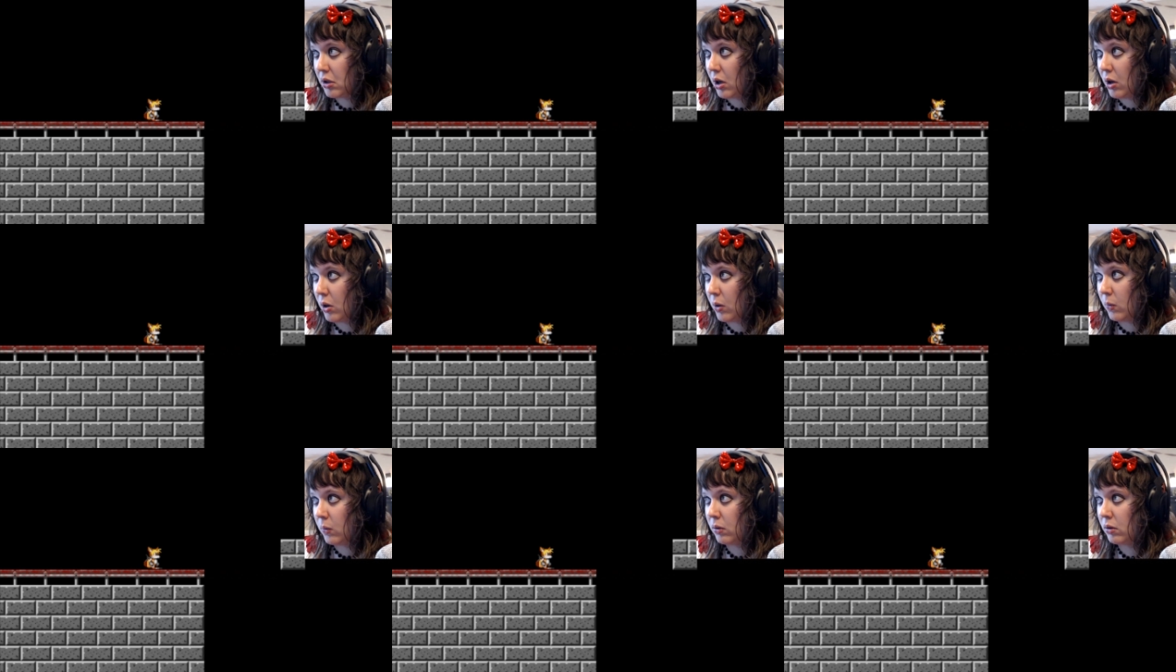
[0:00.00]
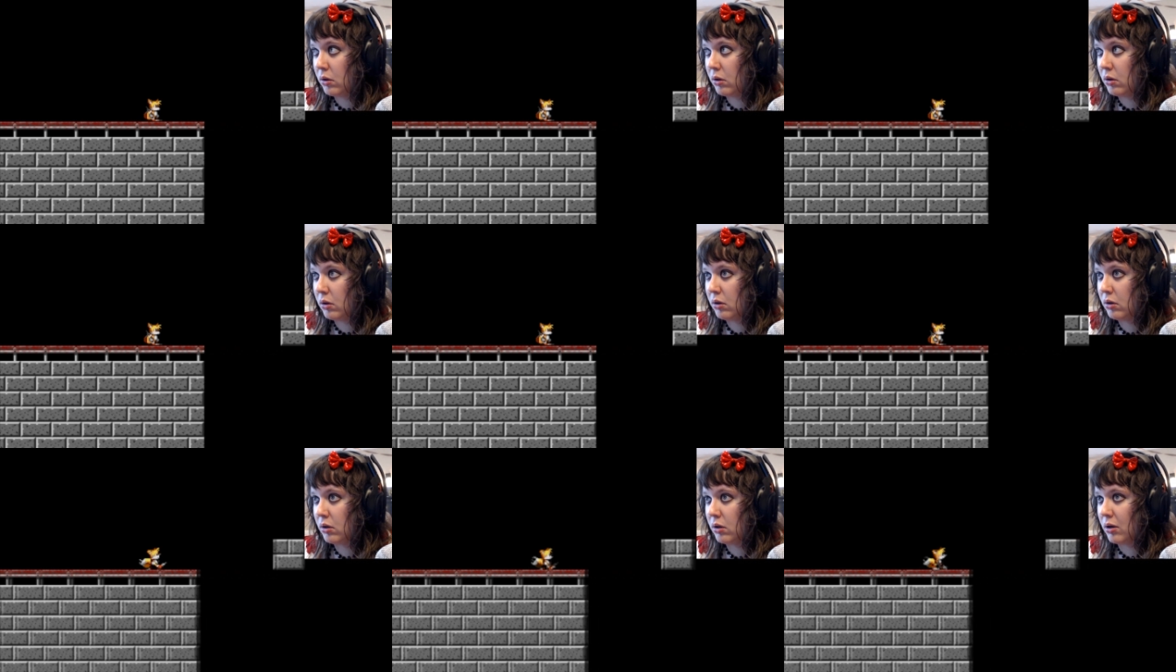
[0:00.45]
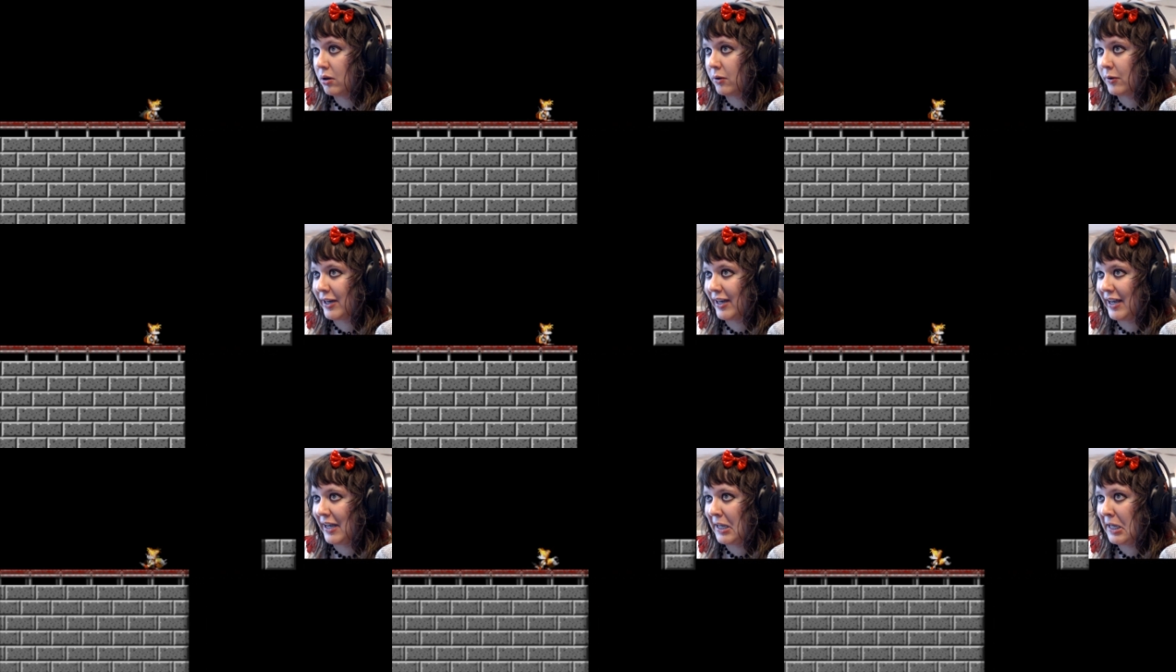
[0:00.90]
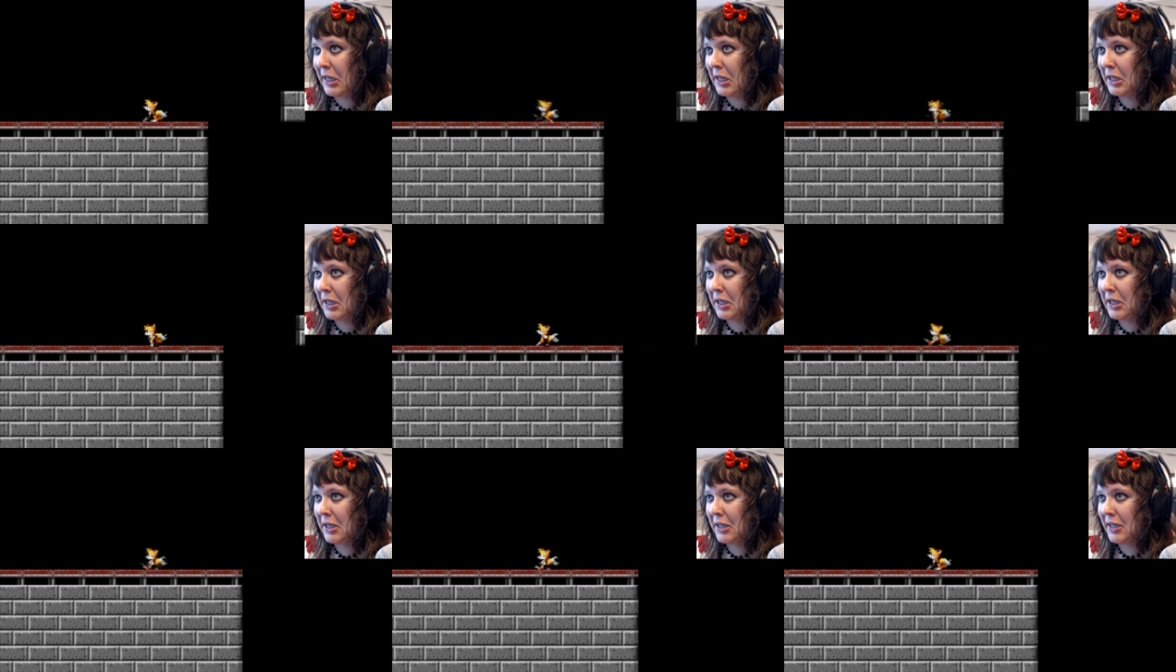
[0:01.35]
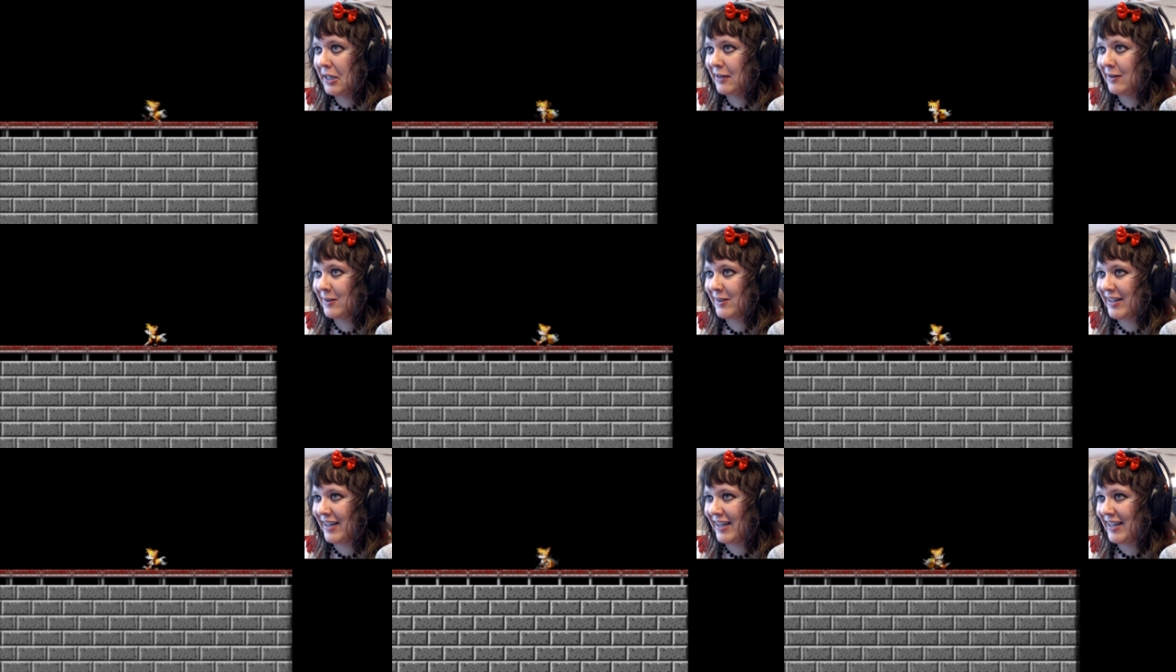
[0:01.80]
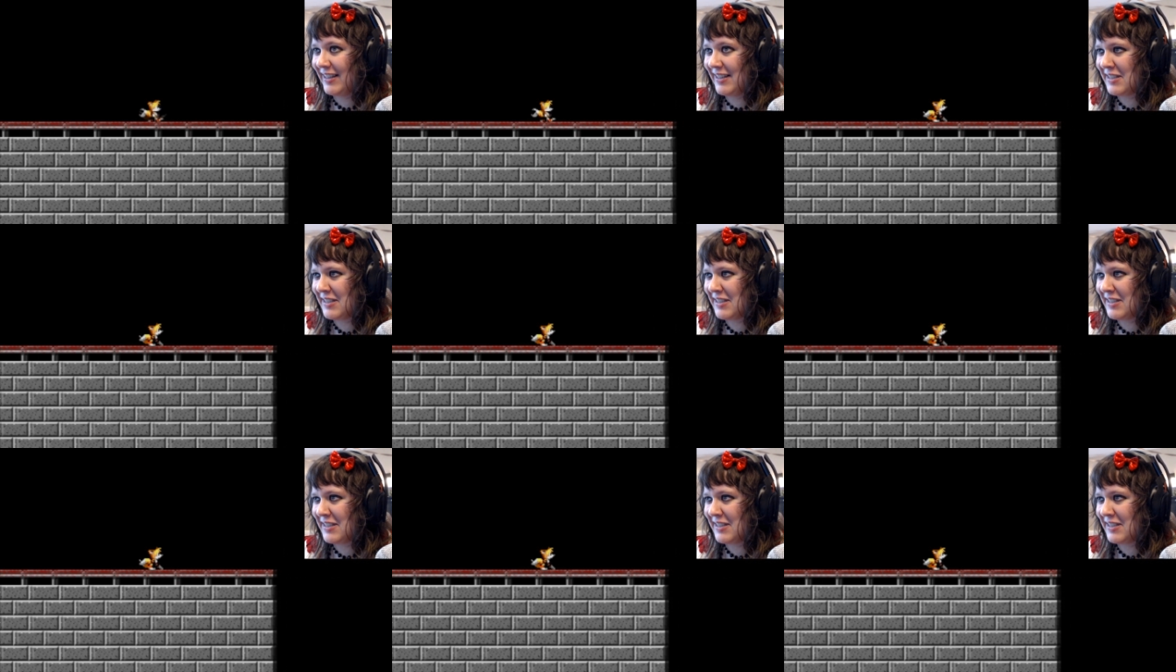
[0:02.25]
Oh, okay, okay.